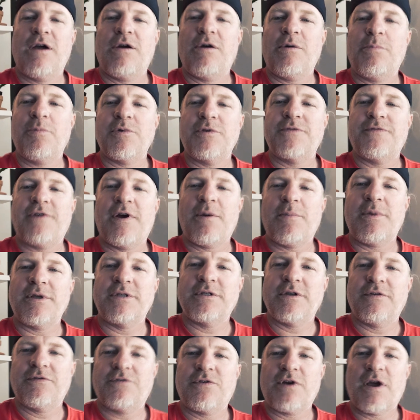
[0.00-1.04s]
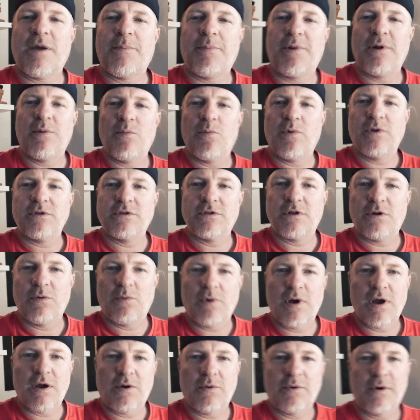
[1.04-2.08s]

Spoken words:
almost found myself dropping them once in a while,